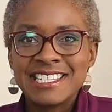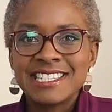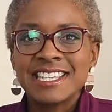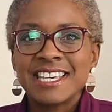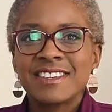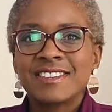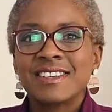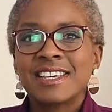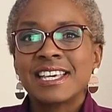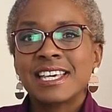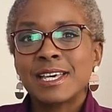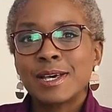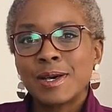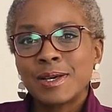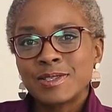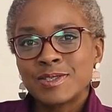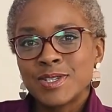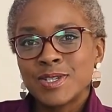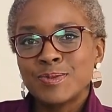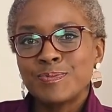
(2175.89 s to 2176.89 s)
So
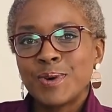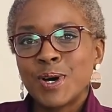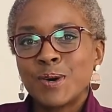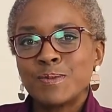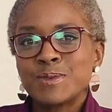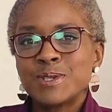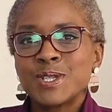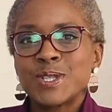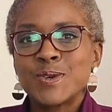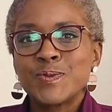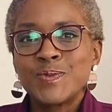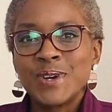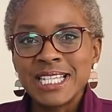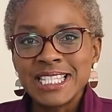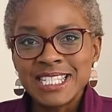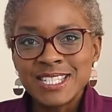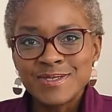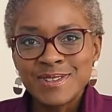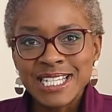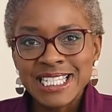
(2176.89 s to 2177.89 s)
do pop to the
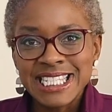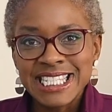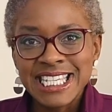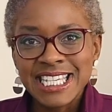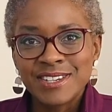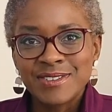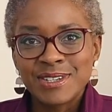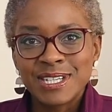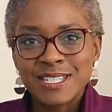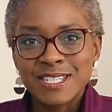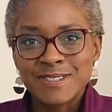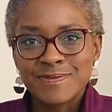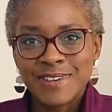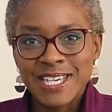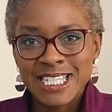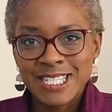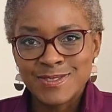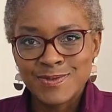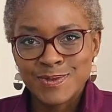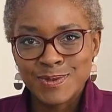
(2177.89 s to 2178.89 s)
Rent to Rent Secrets
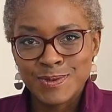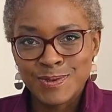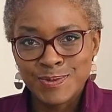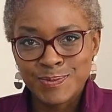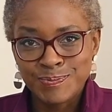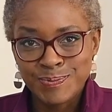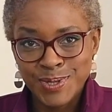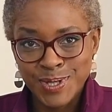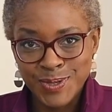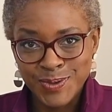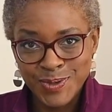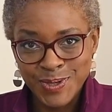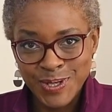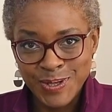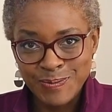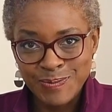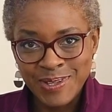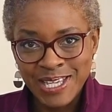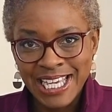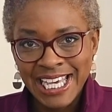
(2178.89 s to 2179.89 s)
Facebook
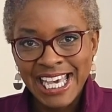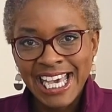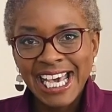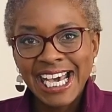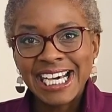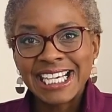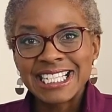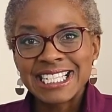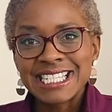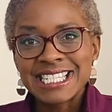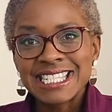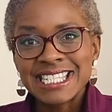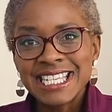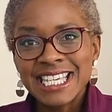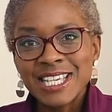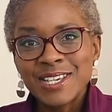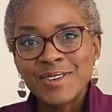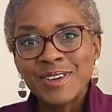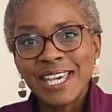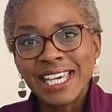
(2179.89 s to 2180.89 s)
group, and I'll
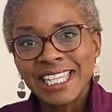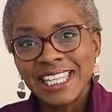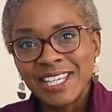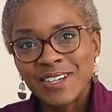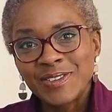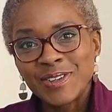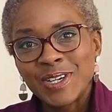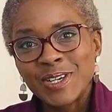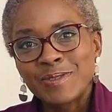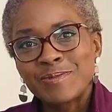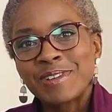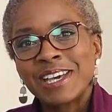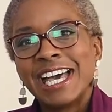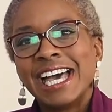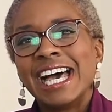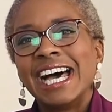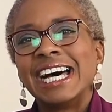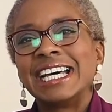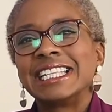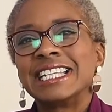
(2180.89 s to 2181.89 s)
see you in the group,
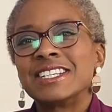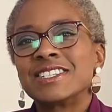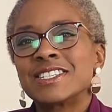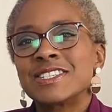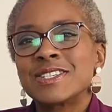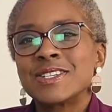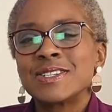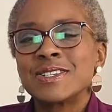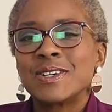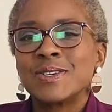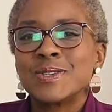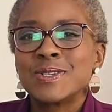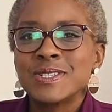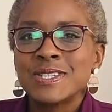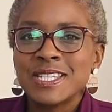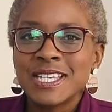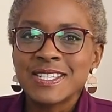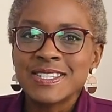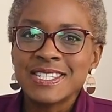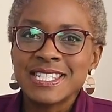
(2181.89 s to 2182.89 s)
and I'll
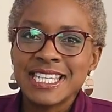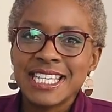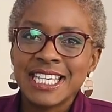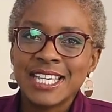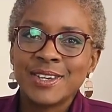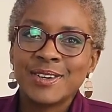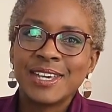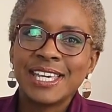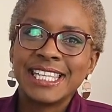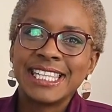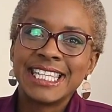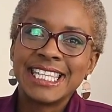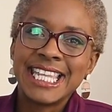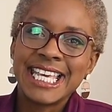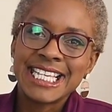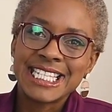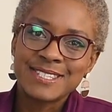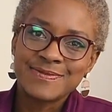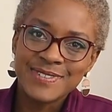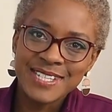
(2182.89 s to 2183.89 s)
also see you in the
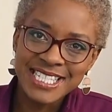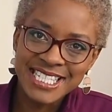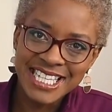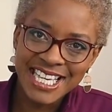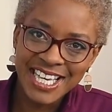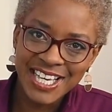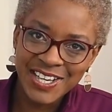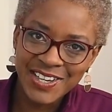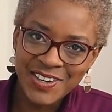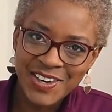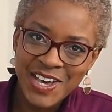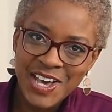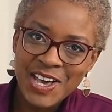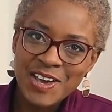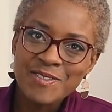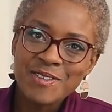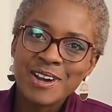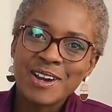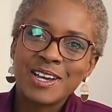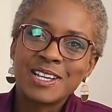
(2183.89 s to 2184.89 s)
next video
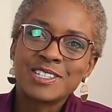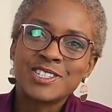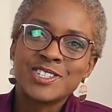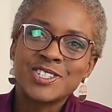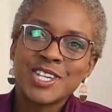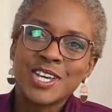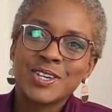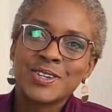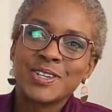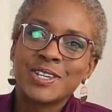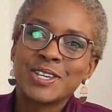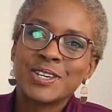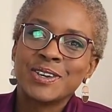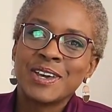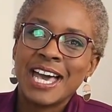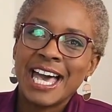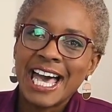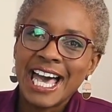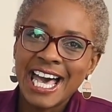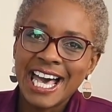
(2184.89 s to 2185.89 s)
where I'll show you
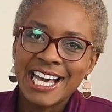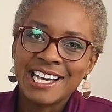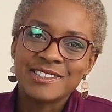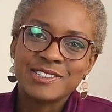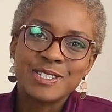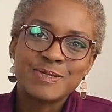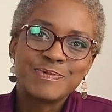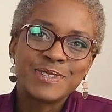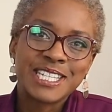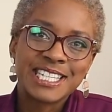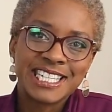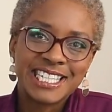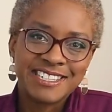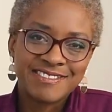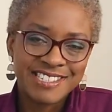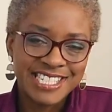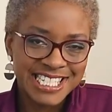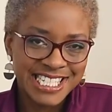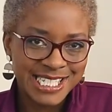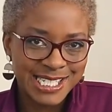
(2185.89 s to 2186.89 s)
how to be
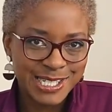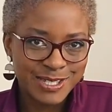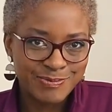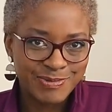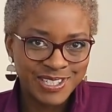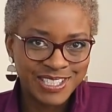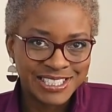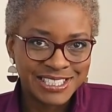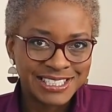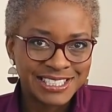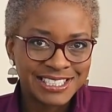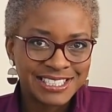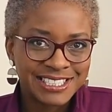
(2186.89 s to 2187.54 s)
irresistible.